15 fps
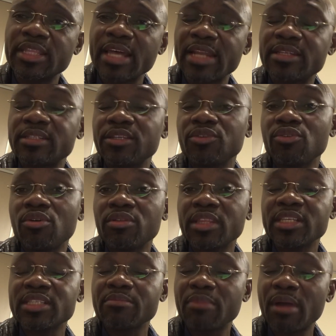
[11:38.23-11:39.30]
that, the
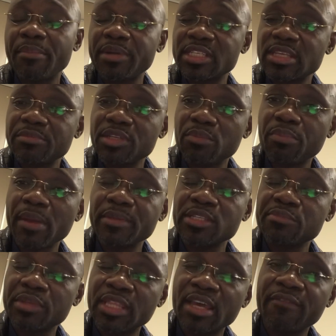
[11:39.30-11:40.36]
Zimbabwe exemption permits
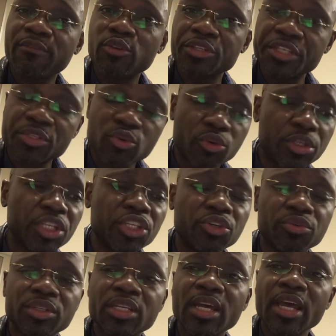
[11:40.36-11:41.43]
be therefore
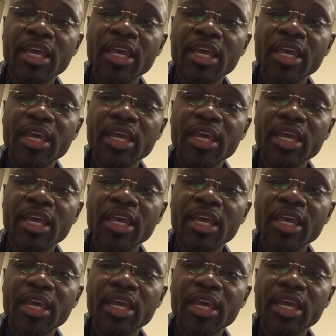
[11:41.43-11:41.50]
discontinued